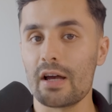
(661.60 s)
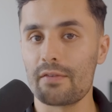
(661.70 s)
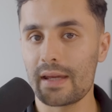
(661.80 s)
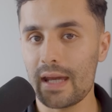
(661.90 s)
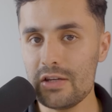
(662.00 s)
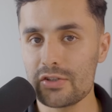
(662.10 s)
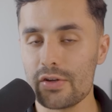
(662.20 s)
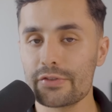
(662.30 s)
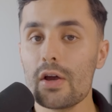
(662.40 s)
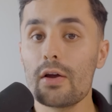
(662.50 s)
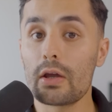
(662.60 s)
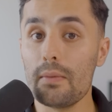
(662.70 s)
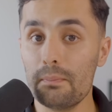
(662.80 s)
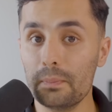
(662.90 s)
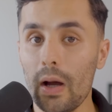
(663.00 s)
certifications
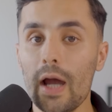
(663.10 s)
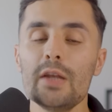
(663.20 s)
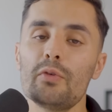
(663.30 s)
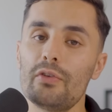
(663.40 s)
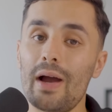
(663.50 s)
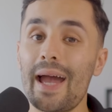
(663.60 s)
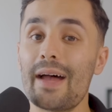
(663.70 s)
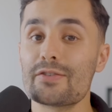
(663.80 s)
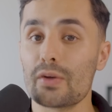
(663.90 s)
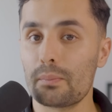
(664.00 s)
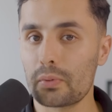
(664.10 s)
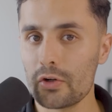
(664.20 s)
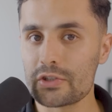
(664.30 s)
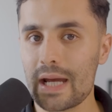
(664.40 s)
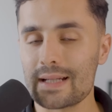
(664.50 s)
combined with your hands-on
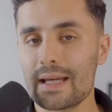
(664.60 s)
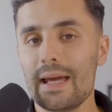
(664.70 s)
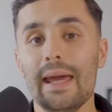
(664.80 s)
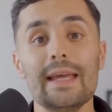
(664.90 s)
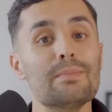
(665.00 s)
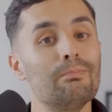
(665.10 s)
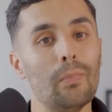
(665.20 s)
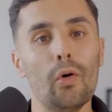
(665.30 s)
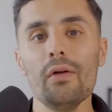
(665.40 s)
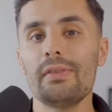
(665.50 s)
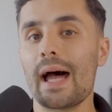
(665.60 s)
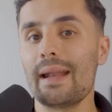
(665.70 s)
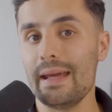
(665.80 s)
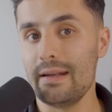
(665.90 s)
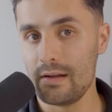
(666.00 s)
projects is more
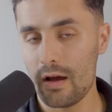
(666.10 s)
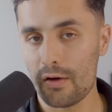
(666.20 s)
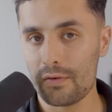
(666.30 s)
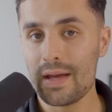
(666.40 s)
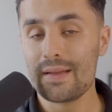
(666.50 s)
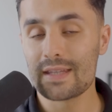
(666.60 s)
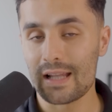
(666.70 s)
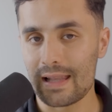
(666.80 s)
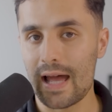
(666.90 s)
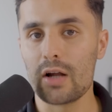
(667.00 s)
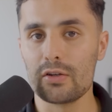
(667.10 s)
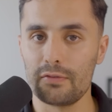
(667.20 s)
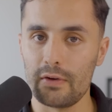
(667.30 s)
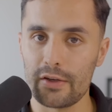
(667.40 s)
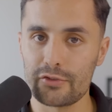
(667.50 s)
than enough to land your
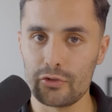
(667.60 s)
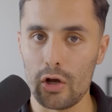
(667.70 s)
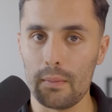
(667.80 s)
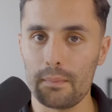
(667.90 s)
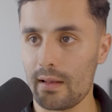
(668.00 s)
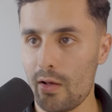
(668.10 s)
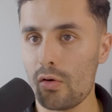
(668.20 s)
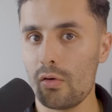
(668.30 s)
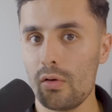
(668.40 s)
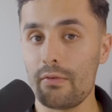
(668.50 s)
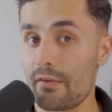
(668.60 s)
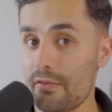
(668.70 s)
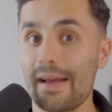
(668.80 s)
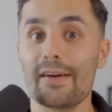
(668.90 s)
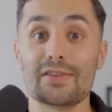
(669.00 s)
first job, along with
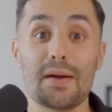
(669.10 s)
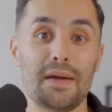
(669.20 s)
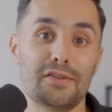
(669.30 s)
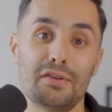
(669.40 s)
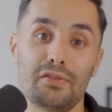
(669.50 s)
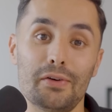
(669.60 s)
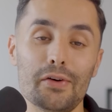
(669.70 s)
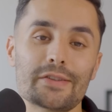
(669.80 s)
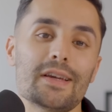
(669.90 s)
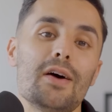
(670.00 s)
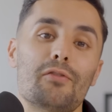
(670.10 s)
everything else that I mentioned, of course.